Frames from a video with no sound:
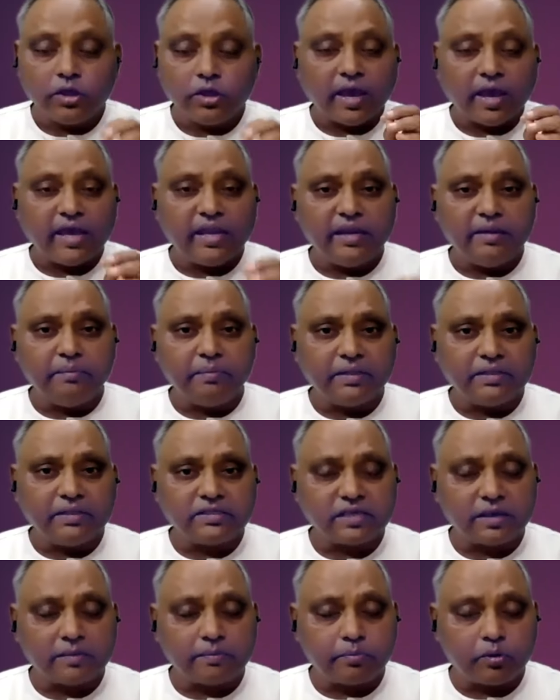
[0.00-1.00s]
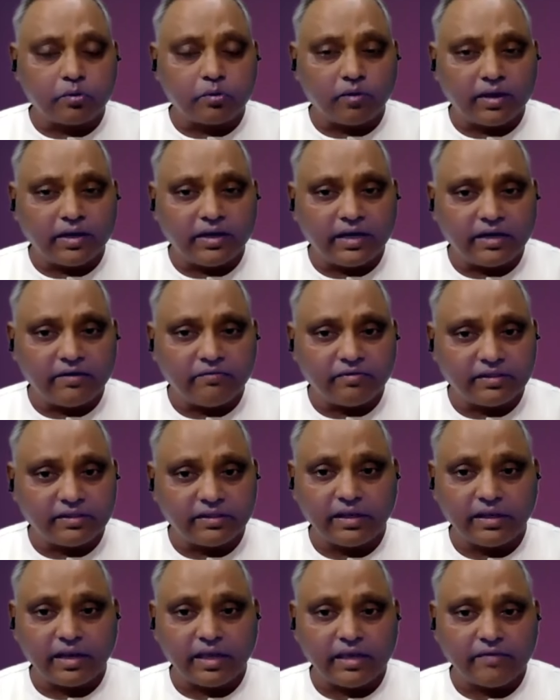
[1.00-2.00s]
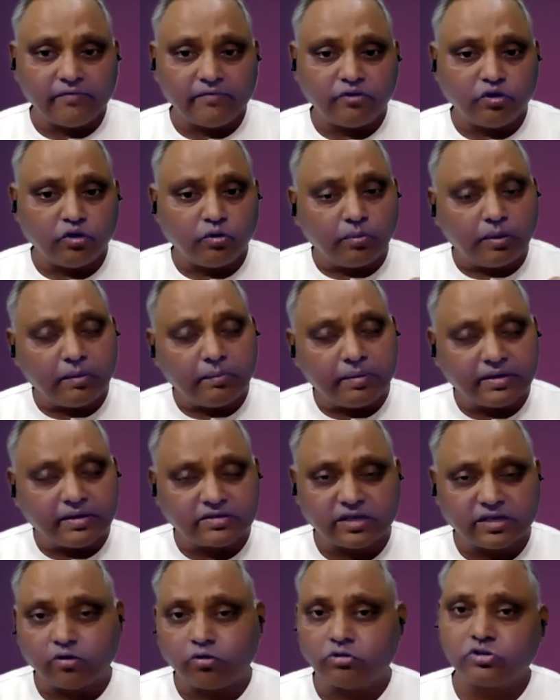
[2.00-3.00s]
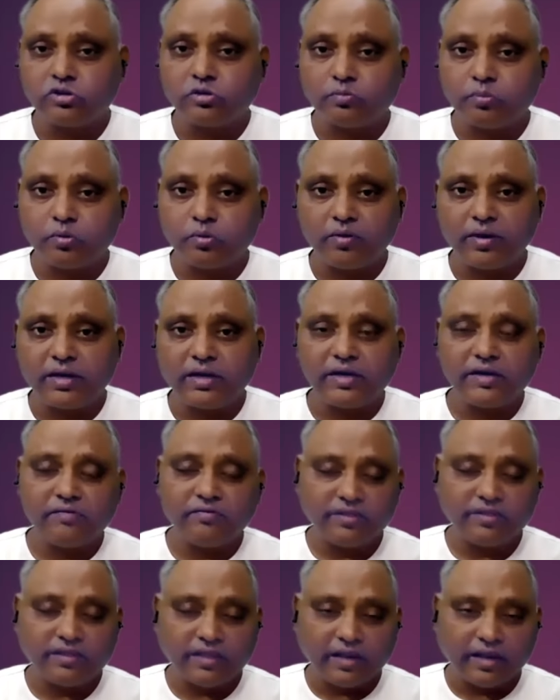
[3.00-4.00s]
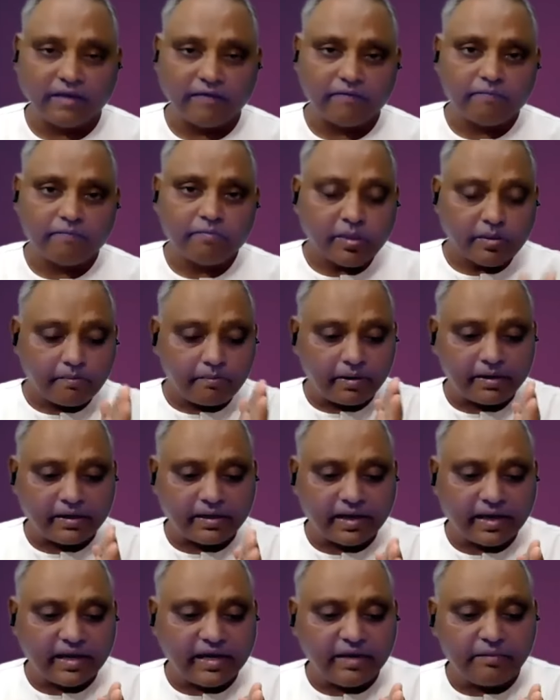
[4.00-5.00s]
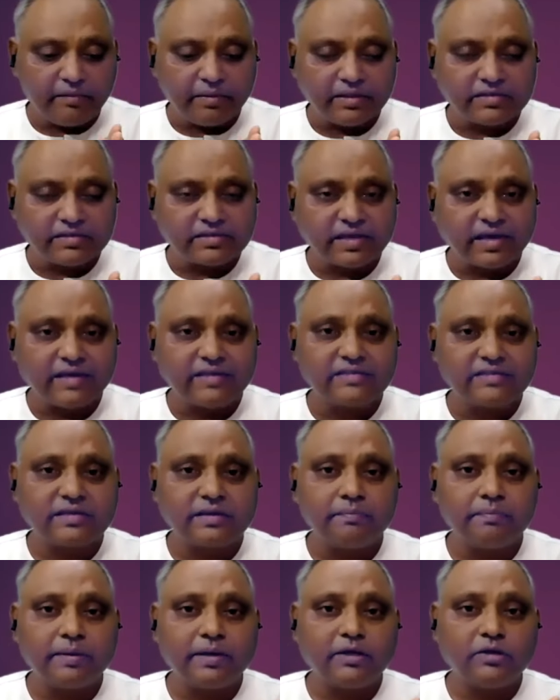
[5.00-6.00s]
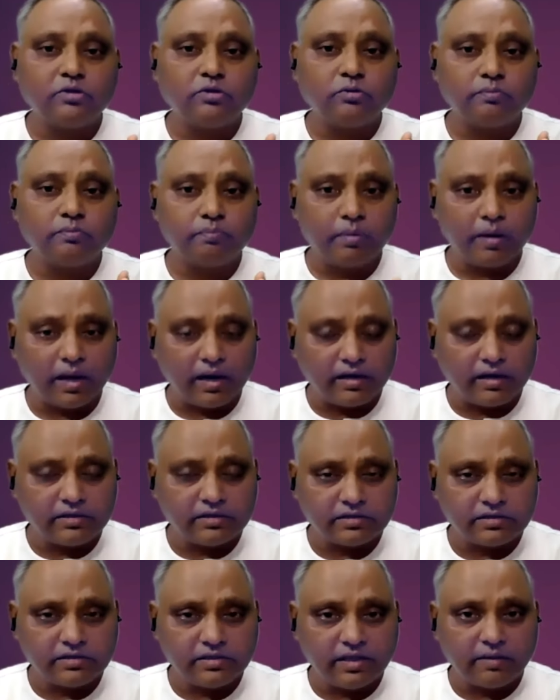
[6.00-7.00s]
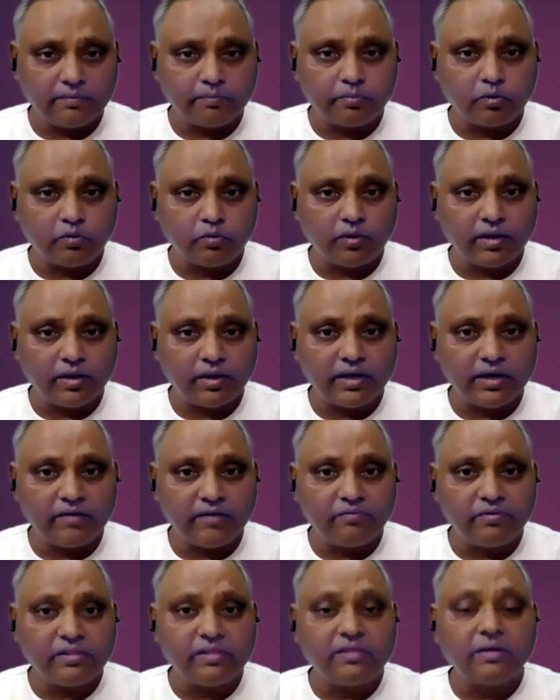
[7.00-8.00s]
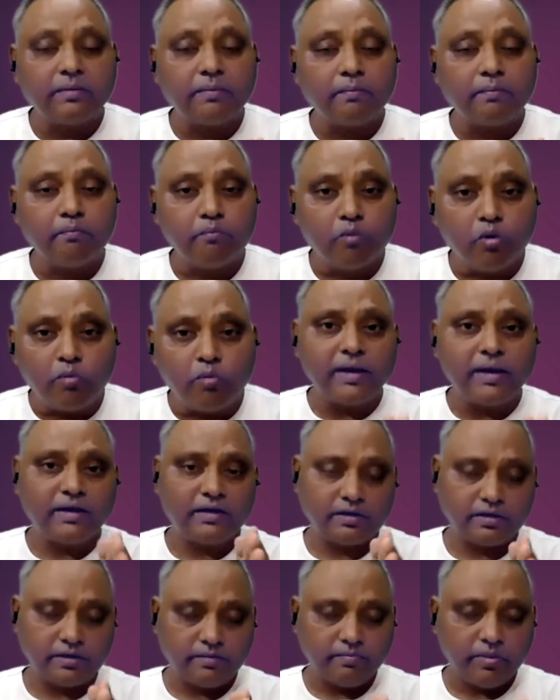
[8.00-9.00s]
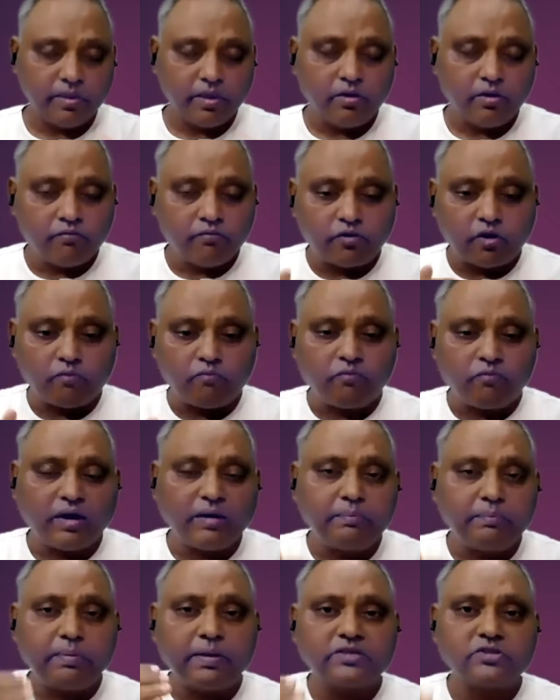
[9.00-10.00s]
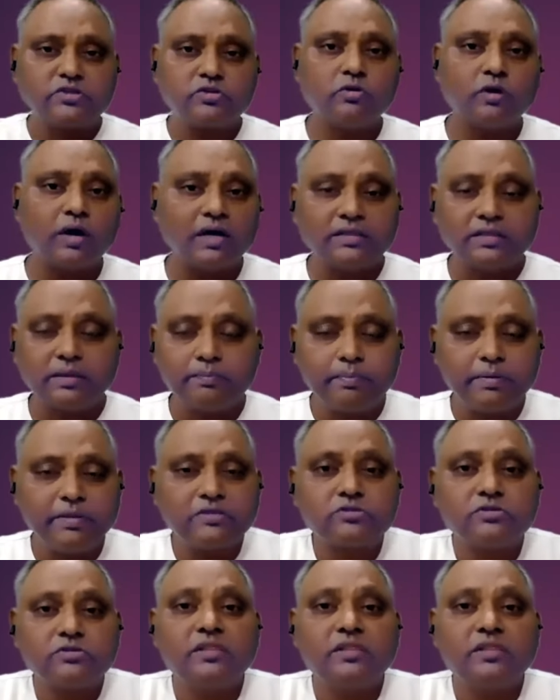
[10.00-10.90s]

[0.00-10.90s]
Animals are provided with the life, human beings are also provided with the life, but animals, as compared to plants, they are provided with the movement from one place to other place.